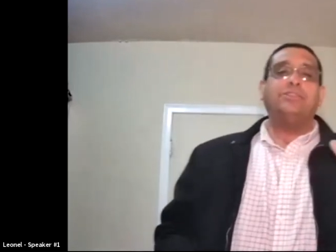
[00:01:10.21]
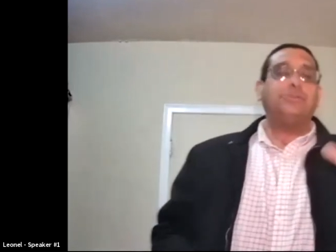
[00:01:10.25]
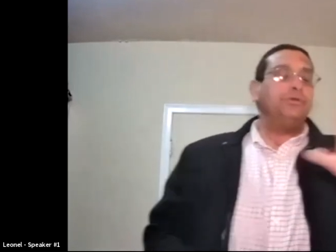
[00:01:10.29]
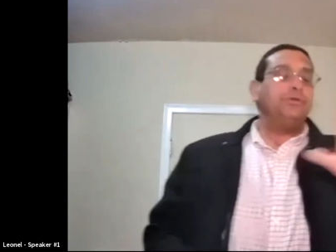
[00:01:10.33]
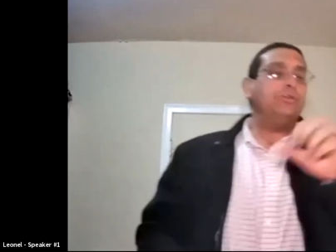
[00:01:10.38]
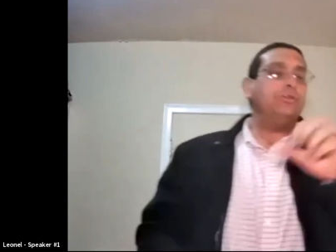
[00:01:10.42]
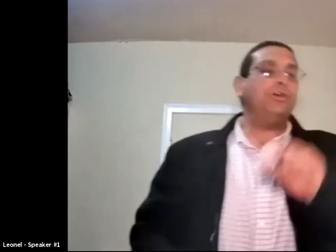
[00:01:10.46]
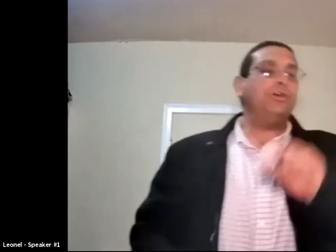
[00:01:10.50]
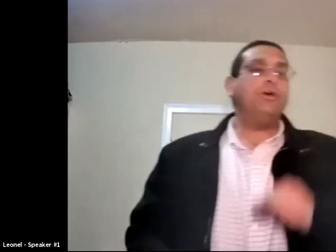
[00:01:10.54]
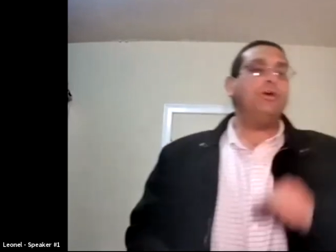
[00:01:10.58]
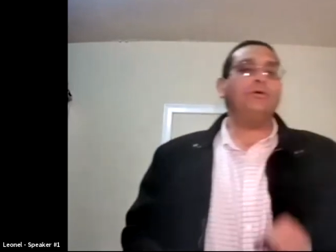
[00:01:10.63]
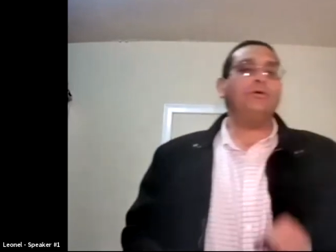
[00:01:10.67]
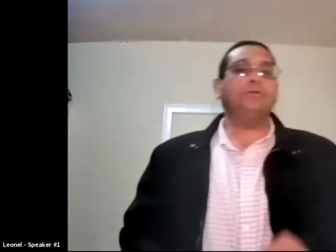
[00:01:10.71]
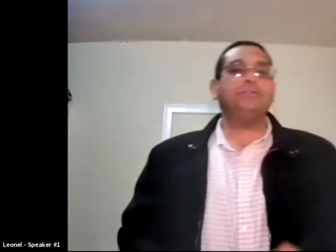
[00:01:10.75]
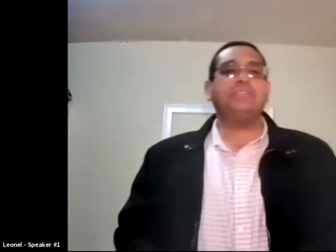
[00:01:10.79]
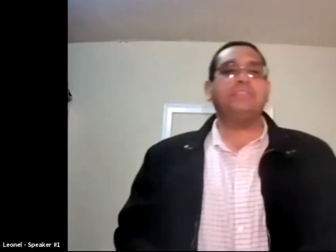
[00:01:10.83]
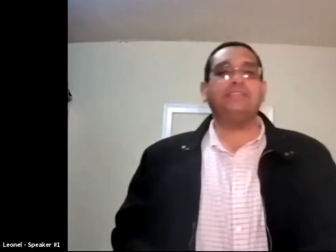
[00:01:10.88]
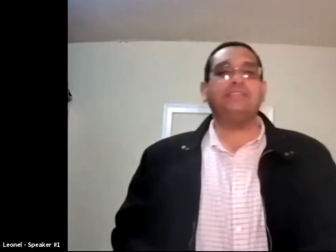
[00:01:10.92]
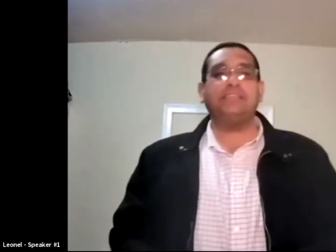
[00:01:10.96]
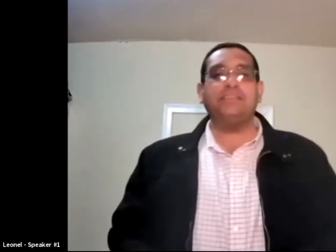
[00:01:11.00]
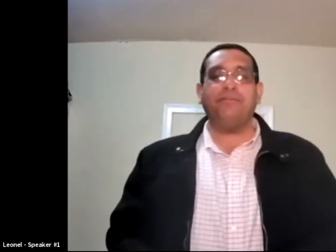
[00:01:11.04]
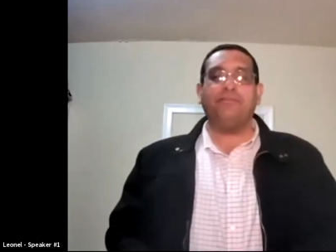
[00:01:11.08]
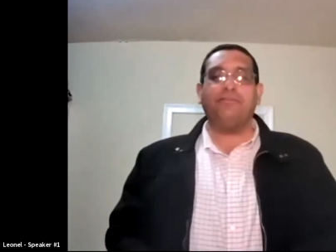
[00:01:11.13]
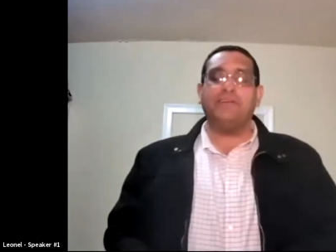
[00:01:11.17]
Do you know
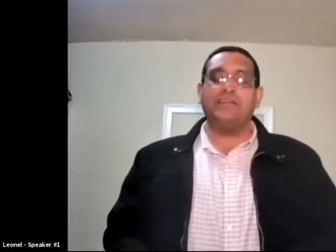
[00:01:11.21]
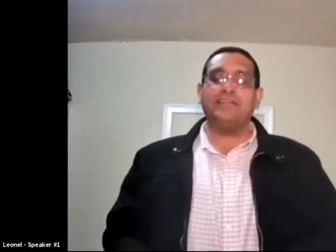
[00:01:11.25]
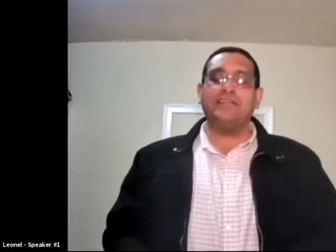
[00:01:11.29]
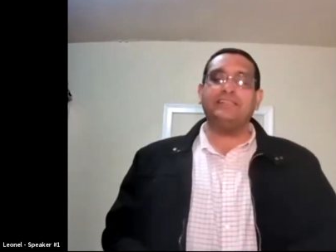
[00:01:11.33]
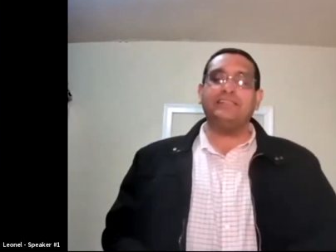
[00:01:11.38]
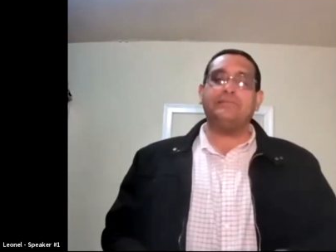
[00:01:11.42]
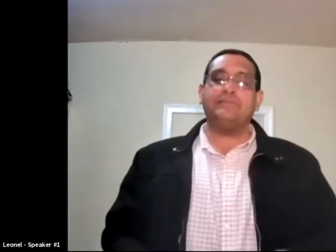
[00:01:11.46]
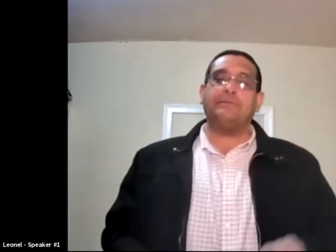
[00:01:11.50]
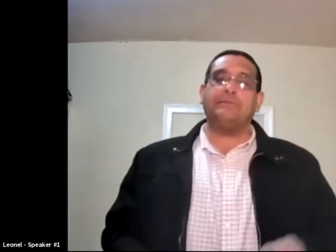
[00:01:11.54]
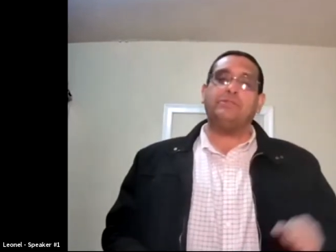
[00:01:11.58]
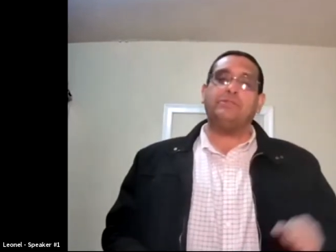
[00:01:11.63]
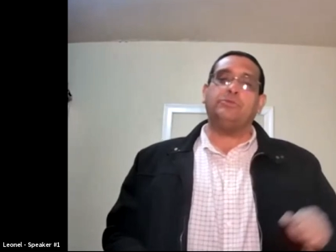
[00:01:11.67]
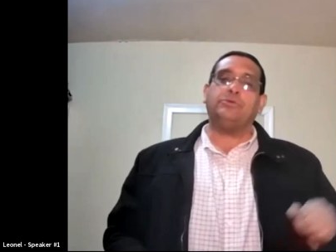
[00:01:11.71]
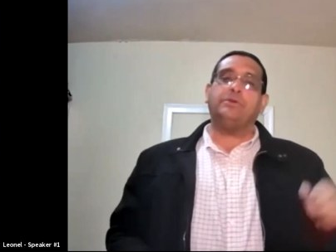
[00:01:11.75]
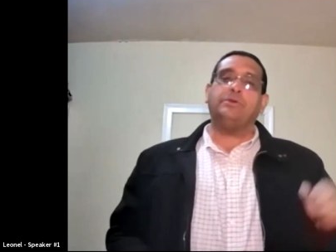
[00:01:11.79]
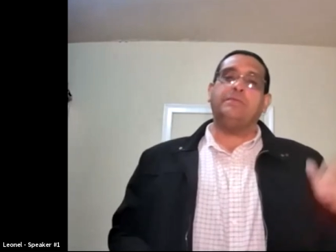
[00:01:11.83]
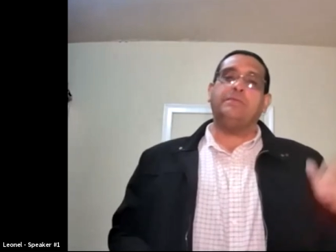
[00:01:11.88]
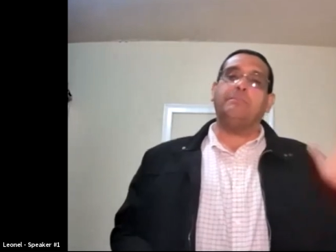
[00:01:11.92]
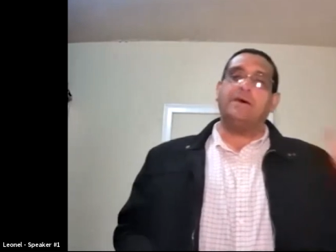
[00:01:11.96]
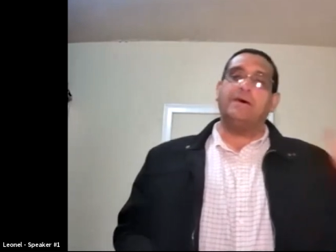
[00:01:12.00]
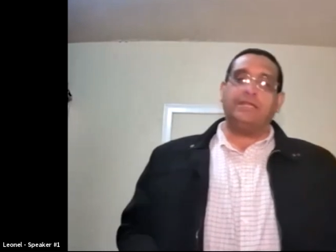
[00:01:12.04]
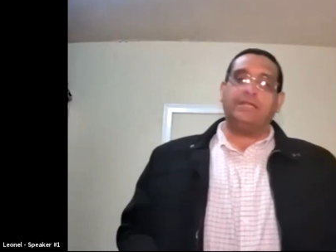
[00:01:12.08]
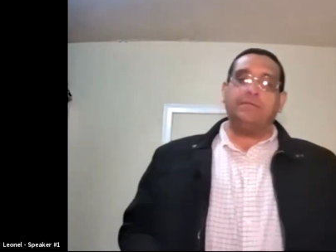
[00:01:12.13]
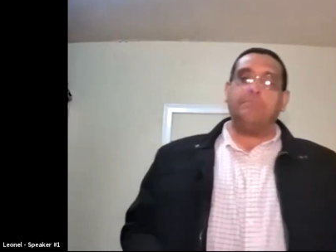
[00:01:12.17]
the difference
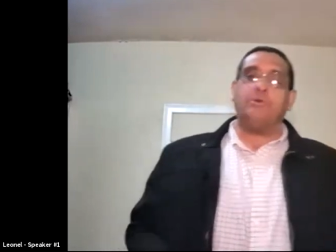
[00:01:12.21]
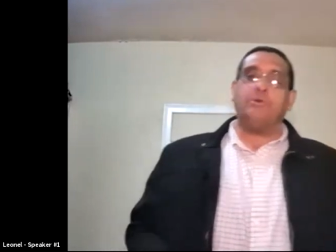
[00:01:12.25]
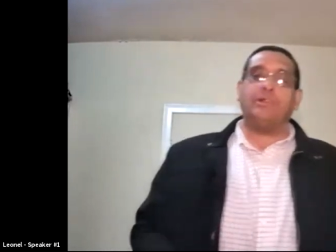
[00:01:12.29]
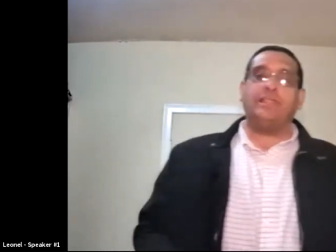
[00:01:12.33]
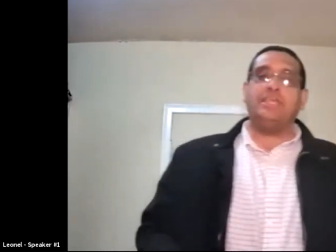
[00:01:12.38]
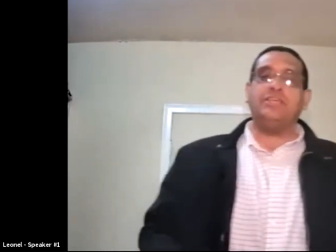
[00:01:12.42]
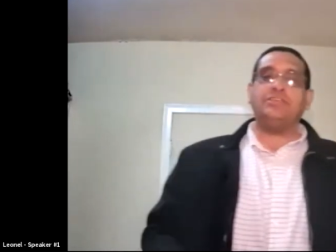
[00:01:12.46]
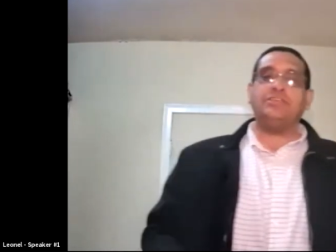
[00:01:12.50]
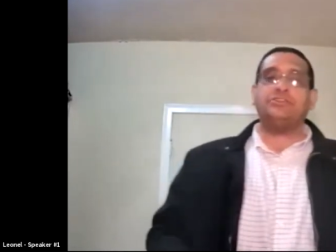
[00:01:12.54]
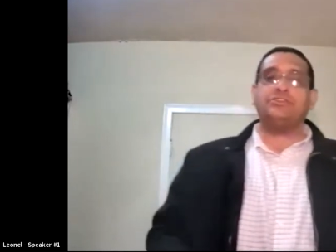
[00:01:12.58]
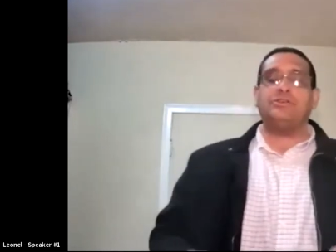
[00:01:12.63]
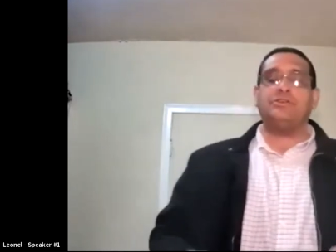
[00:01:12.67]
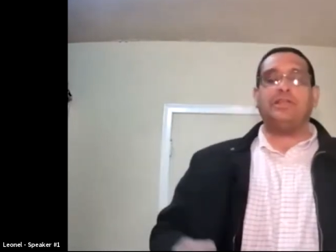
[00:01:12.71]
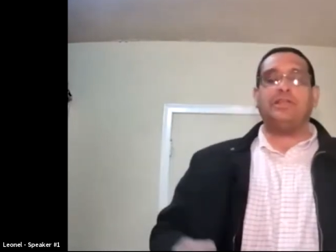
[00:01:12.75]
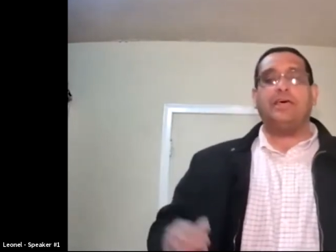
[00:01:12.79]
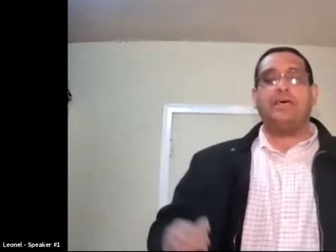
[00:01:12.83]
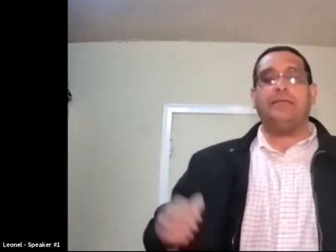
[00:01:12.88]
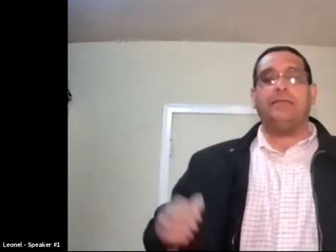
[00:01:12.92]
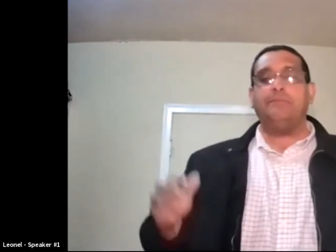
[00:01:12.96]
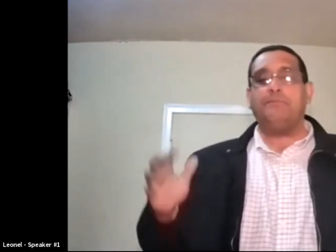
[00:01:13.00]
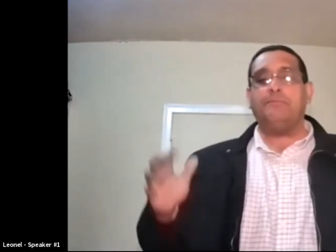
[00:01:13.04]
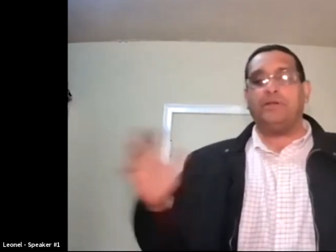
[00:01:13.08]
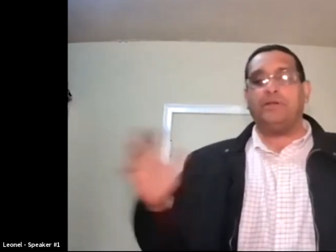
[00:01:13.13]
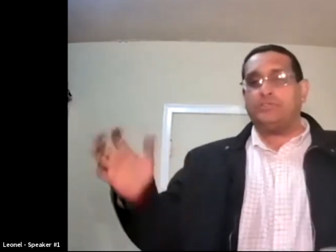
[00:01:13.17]
between manipulation
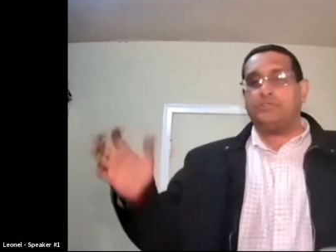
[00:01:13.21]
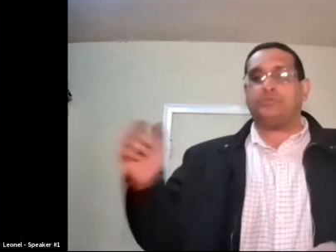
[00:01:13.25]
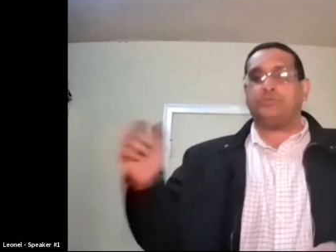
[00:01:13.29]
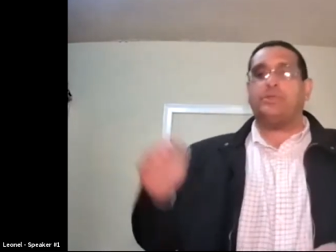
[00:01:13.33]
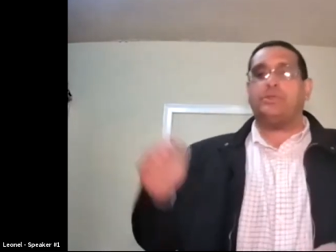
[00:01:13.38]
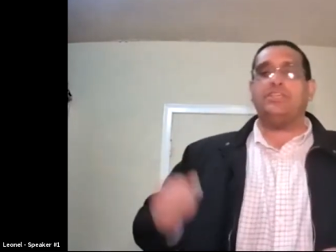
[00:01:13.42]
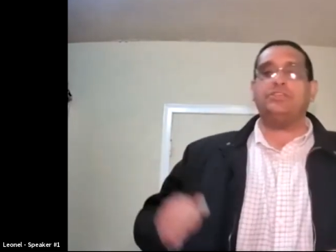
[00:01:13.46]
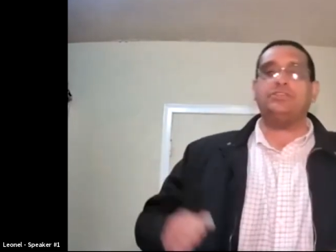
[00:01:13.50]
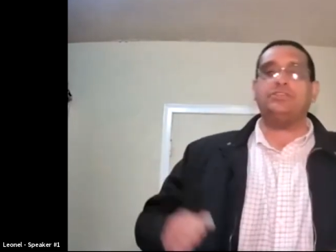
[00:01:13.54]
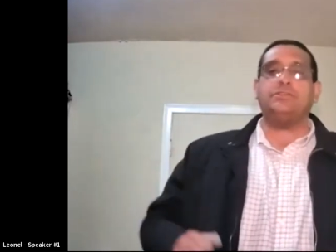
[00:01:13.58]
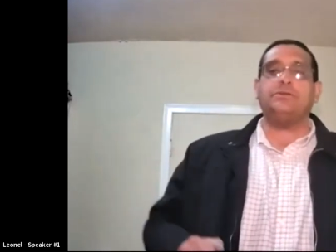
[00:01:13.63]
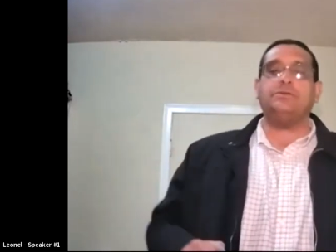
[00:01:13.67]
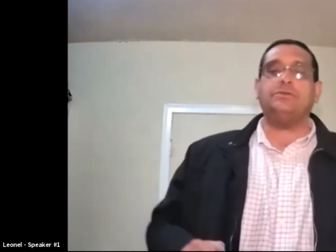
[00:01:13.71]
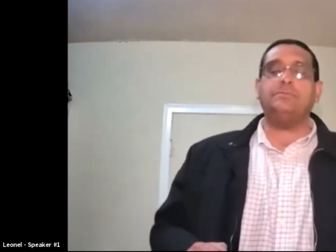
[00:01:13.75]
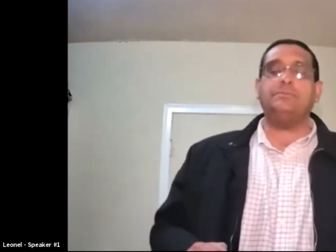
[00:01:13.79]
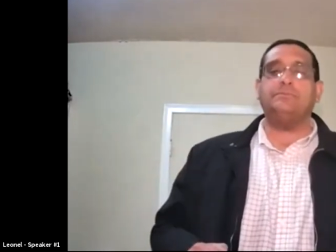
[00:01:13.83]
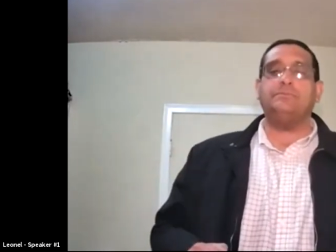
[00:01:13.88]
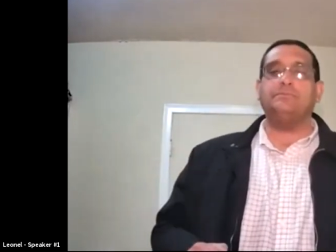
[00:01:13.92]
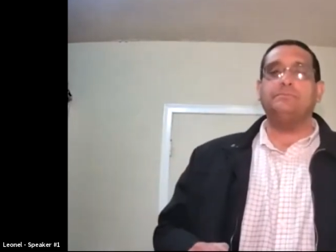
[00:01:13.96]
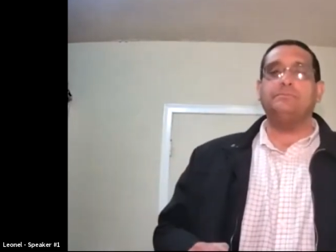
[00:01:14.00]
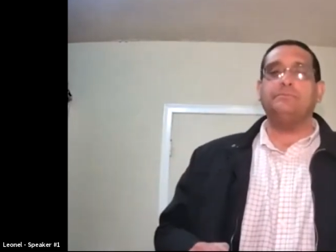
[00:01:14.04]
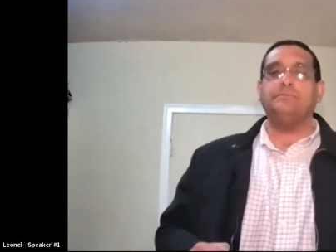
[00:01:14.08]
and persuasion?